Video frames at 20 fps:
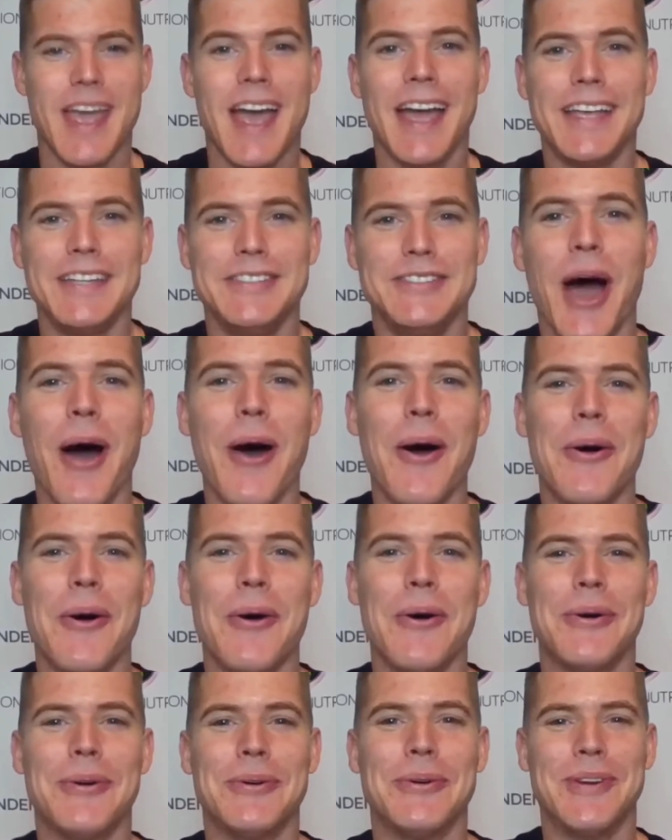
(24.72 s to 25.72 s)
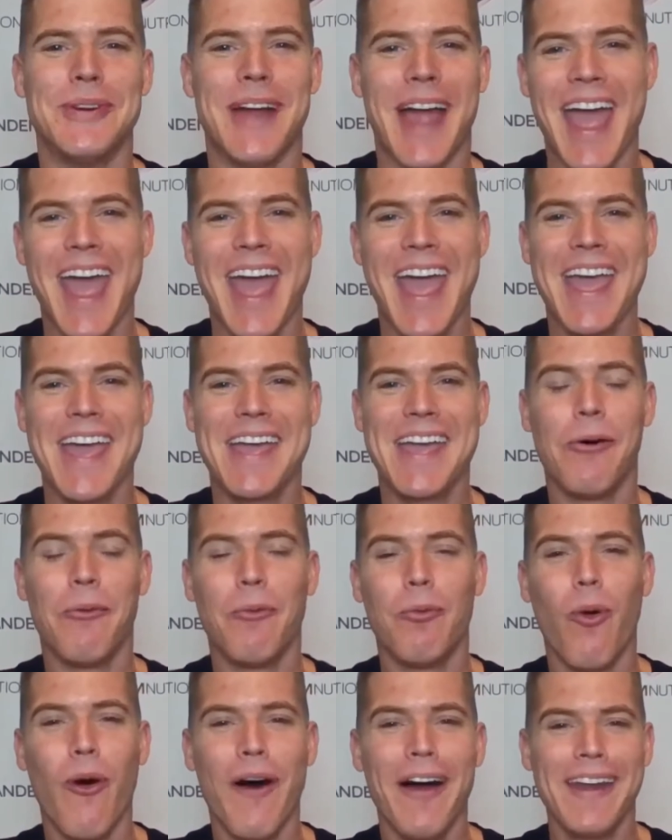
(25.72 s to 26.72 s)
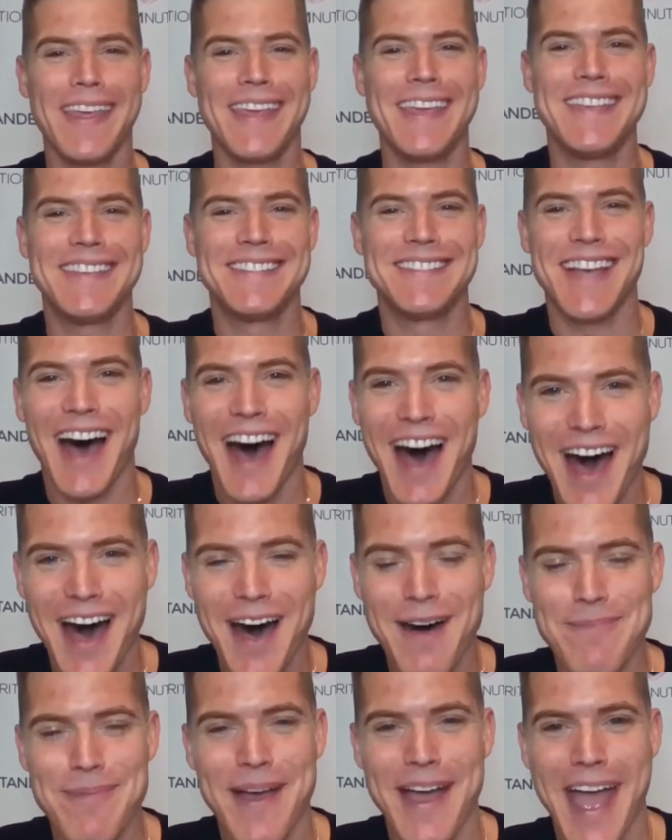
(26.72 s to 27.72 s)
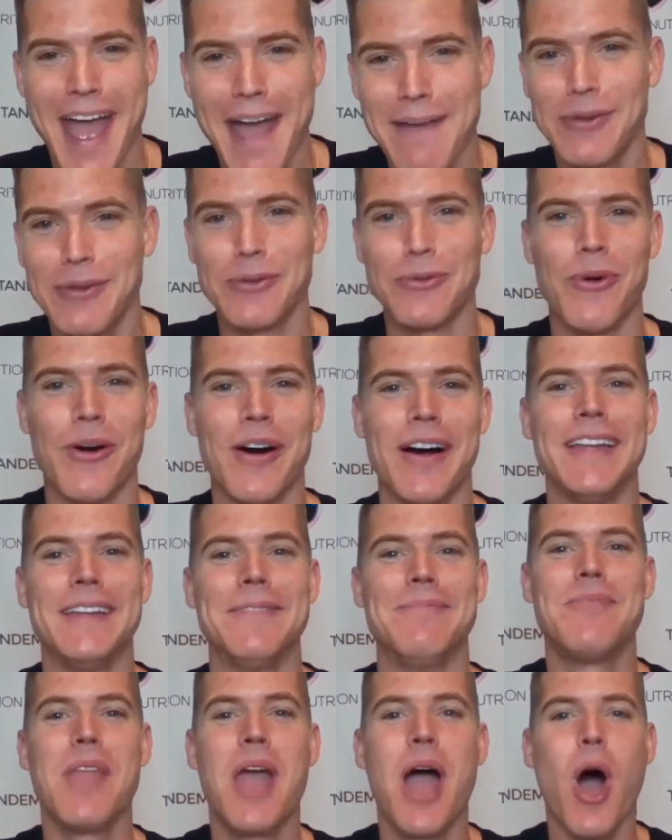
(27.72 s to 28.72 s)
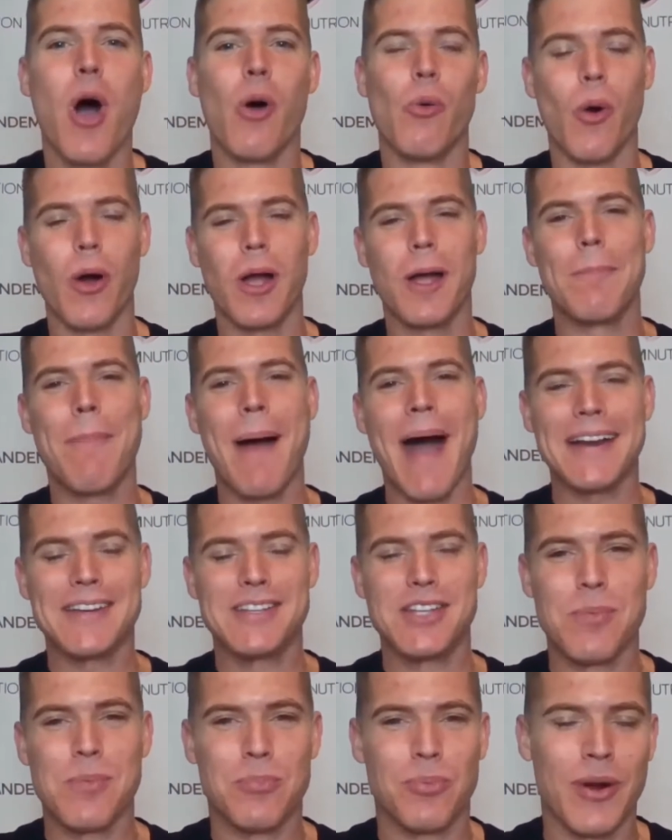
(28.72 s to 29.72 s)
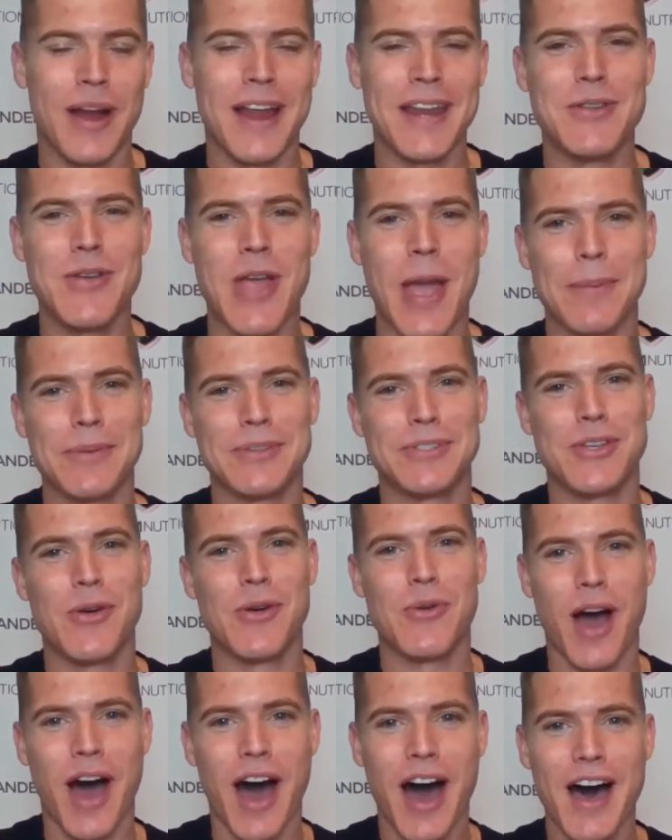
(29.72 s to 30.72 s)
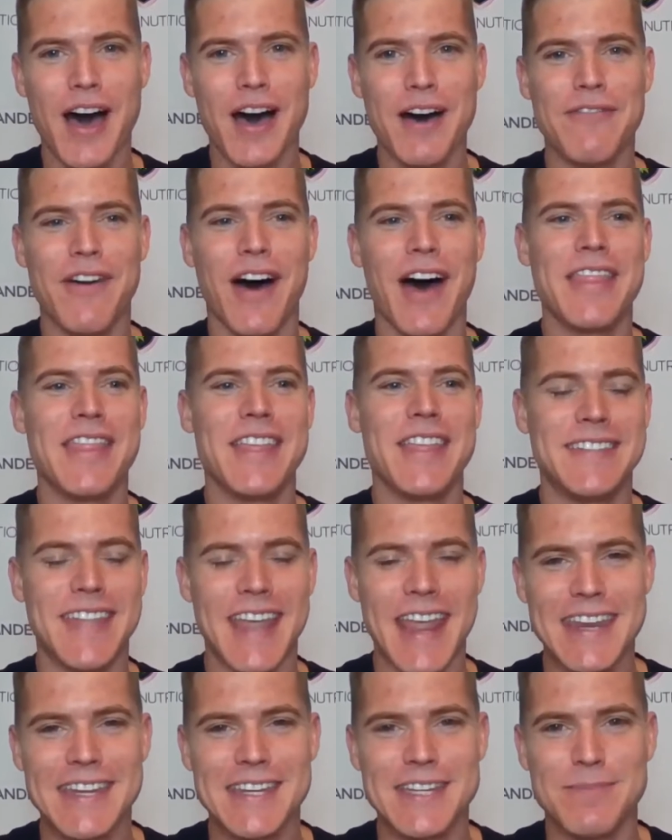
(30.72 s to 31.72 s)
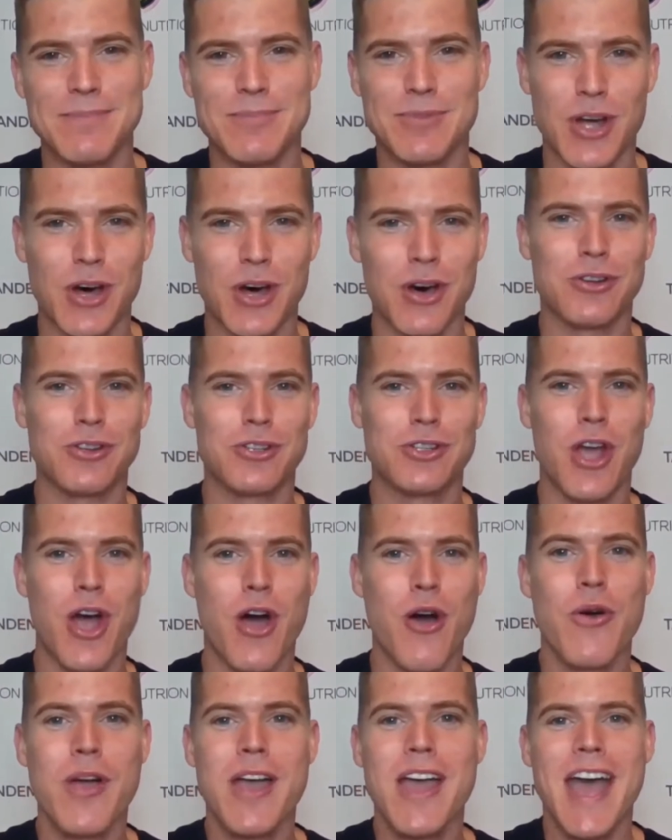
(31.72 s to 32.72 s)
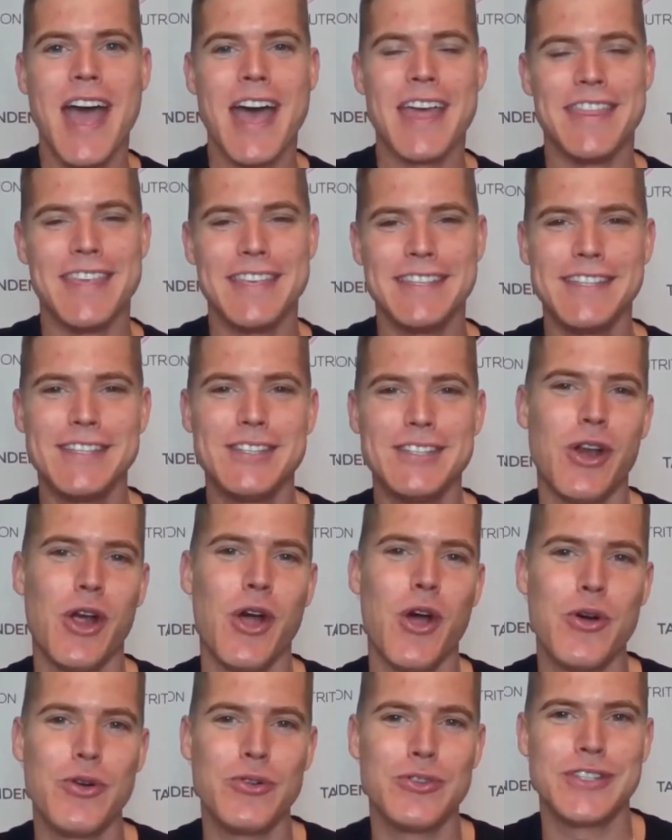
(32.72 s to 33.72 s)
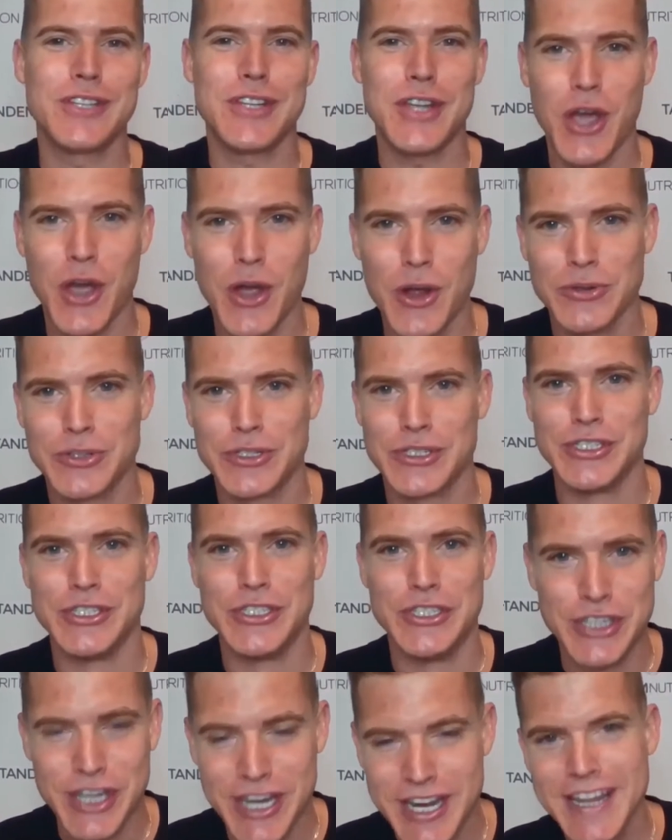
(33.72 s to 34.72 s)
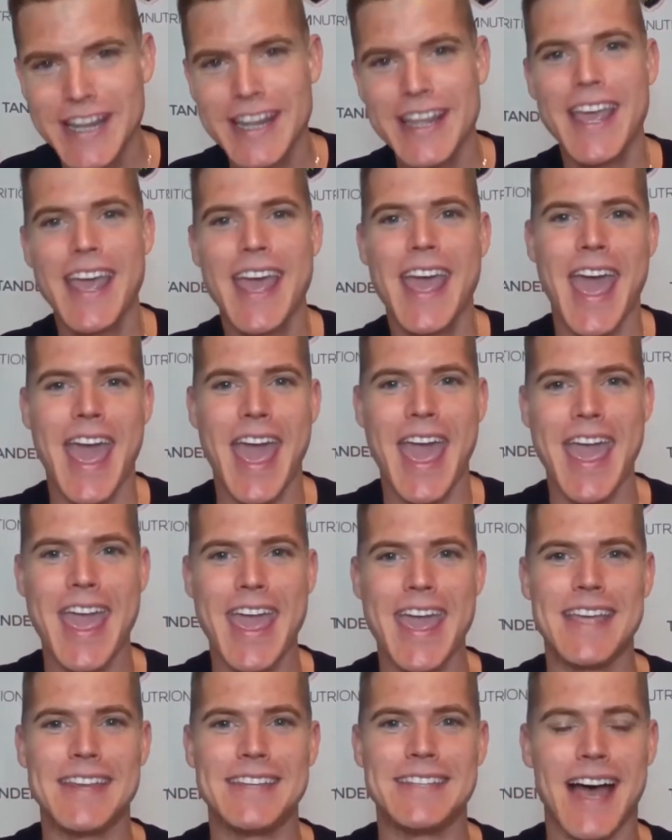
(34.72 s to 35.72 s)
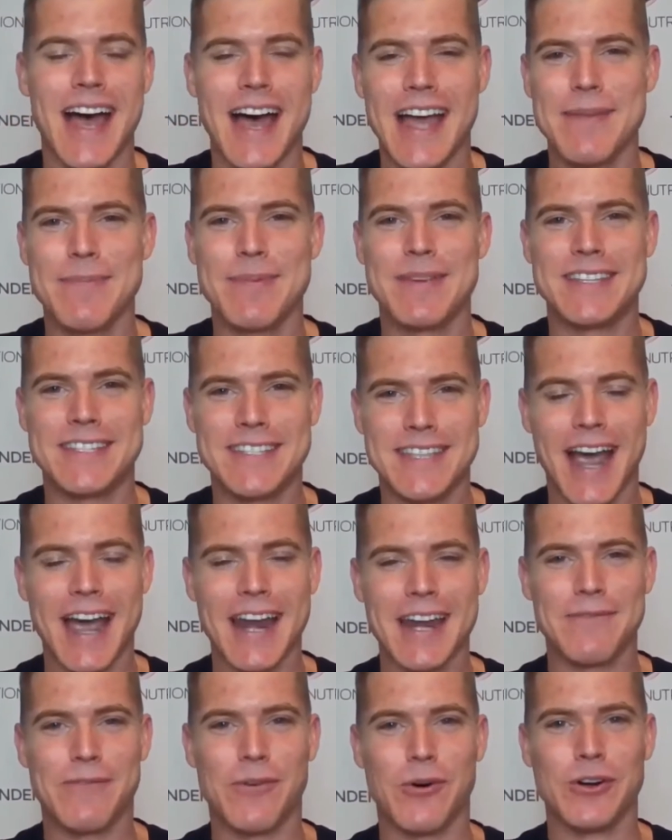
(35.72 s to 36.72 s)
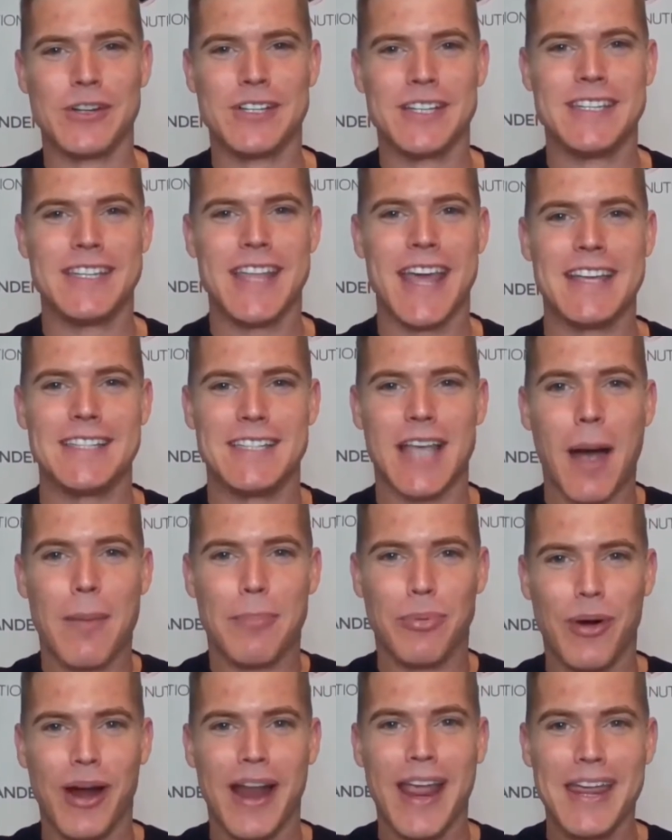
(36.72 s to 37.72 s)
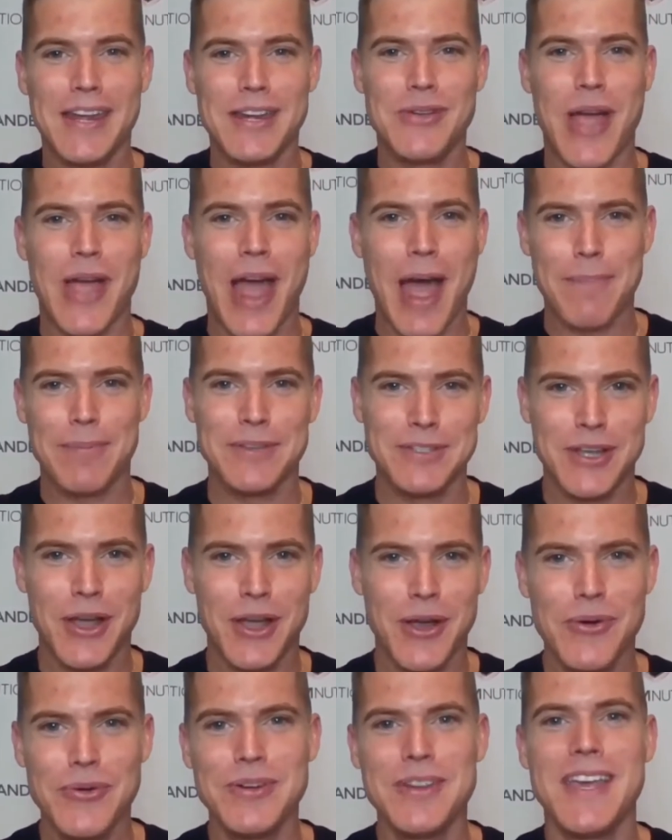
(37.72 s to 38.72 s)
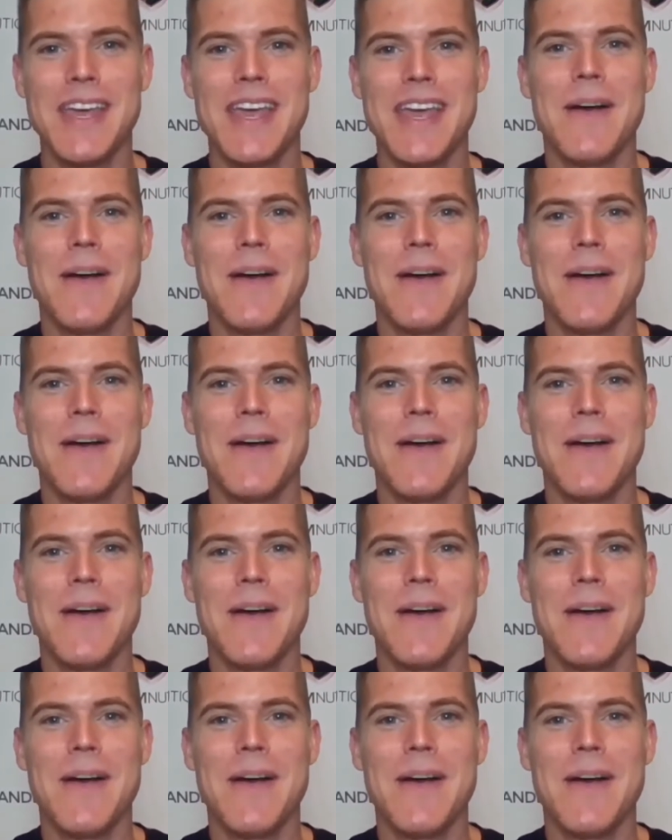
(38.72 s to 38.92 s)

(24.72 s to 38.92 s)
Yo, hey, what is up, everyone? Welcome back to a brand new episode of the Tandem Talk Show. This is your host, Coach G, and I am excited for today's brand new episode.